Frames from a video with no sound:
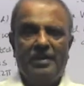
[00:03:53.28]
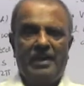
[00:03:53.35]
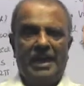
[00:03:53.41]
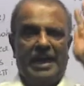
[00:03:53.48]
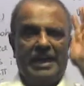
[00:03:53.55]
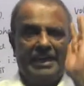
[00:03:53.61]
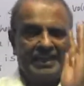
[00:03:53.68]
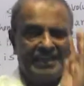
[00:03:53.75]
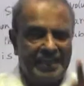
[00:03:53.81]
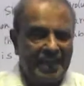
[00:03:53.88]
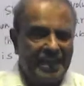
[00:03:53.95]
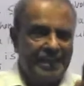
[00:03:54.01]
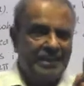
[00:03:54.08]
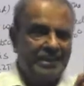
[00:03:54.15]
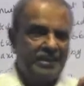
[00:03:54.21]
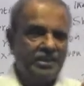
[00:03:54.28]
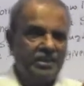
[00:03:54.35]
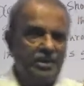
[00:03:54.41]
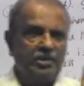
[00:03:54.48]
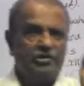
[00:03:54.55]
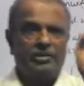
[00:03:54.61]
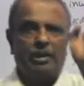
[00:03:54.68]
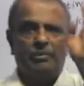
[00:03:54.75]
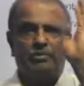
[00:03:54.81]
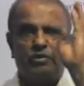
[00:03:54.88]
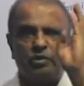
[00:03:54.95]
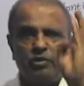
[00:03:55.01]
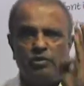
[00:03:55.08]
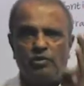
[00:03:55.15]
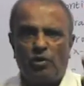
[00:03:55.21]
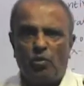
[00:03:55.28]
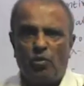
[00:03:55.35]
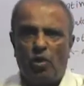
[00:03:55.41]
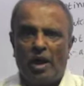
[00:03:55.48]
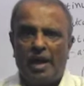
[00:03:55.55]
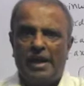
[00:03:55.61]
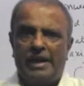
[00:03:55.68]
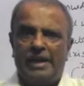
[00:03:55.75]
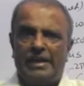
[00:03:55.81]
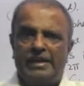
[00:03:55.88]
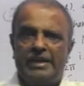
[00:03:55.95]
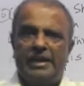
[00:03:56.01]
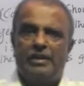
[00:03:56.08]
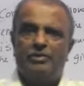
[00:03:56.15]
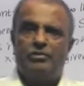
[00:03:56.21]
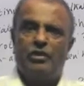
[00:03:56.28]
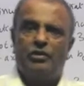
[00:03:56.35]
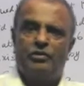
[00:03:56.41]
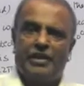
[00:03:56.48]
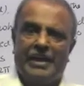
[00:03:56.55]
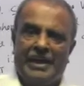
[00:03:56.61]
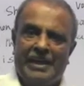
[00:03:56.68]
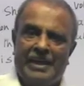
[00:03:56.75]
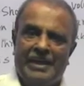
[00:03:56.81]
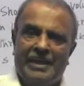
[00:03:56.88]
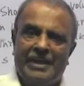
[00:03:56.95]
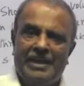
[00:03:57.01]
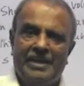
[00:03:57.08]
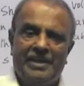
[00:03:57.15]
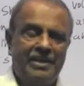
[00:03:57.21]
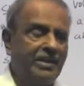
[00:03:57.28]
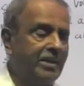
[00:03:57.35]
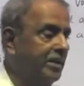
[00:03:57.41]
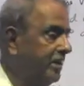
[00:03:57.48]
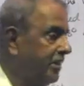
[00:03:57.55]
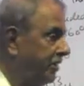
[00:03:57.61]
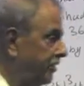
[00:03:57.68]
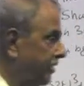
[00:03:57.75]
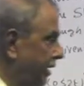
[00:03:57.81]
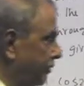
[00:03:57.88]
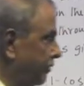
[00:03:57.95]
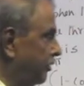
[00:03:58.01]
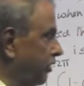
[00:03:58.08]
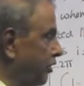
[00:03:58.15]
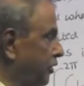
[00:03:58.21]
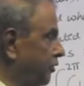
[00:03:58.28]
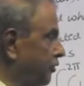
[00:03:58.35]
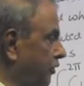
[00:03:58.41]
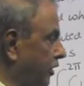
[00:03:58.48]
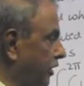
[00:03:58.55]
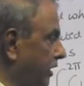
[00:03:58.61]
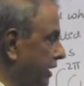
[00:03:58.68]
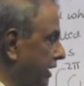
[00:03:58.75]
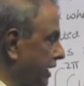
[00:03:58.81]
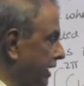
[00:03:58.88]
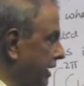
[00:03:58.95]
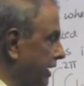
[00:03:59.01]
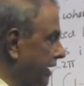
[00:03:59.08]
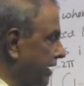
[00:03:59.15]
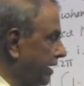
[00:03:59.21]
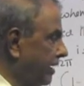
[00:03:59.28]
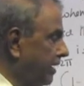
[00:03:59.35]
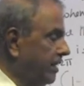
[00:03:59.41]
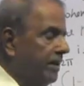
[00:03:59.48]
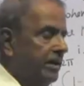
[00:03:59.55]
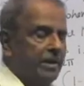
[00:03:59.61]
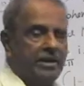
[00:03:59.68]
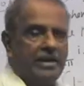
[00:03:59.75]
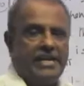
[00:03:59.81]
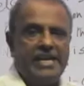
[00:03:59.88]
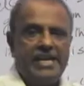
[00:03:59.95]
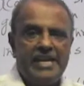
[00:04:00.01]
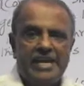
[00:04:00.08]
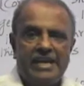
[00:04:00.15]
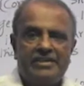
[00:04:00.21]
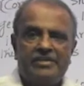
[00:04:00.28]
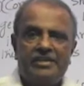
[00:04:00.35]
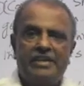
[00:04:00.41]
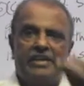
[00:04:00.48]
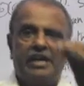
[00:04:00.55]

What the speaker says: And then substitute for y in terms of t, substitute for dx in